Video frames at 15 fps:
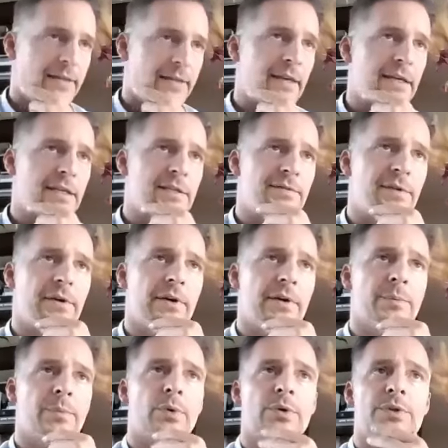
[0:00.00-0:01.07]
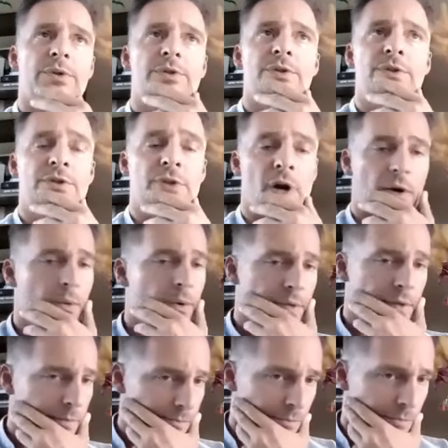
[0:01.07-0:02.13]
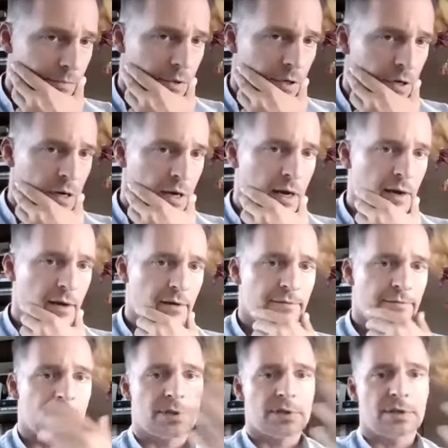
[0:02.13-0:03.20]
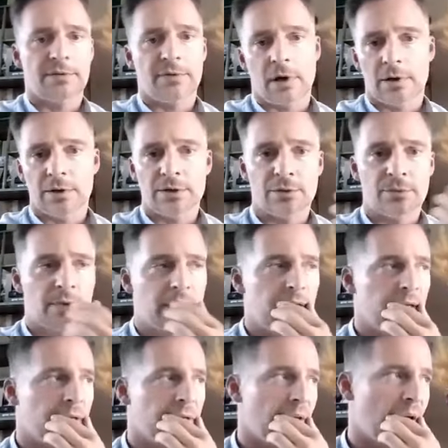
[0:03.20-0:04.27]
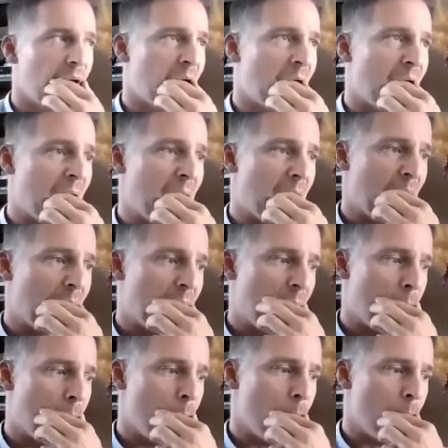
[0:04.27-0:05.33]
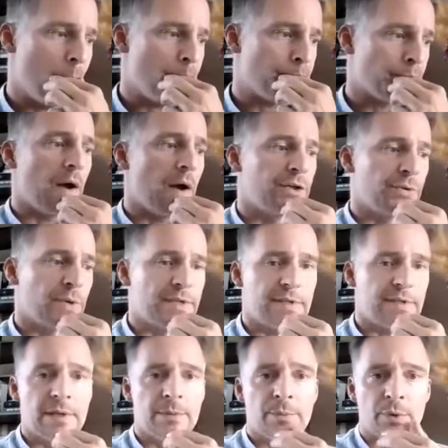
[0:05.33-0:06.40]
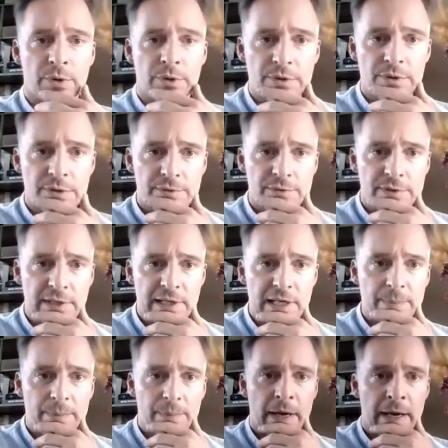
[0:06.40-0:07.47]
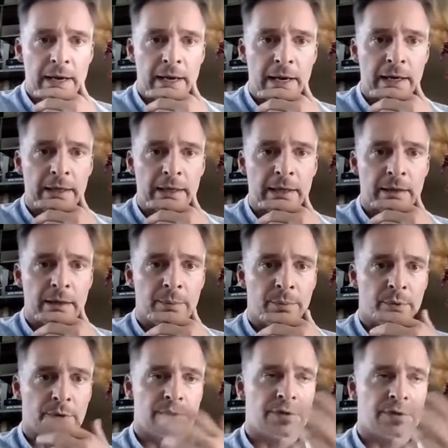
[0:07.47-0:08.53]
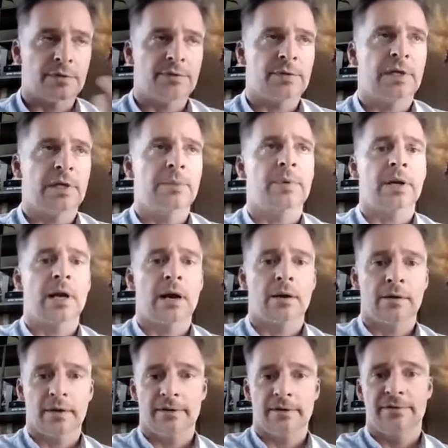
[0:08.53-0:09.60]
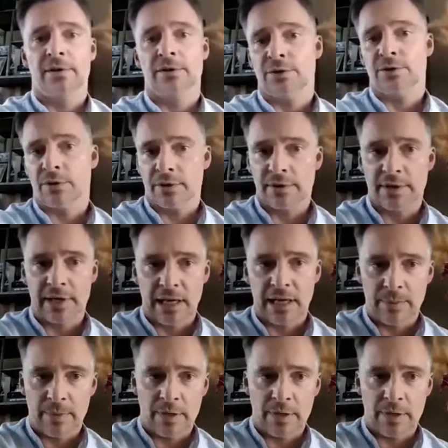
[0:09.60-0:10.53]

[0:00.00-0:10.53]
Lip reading: I think it's very important to talk with them. First of all, to really address the importance of sleep and the importance of sleep and how they feel during the day.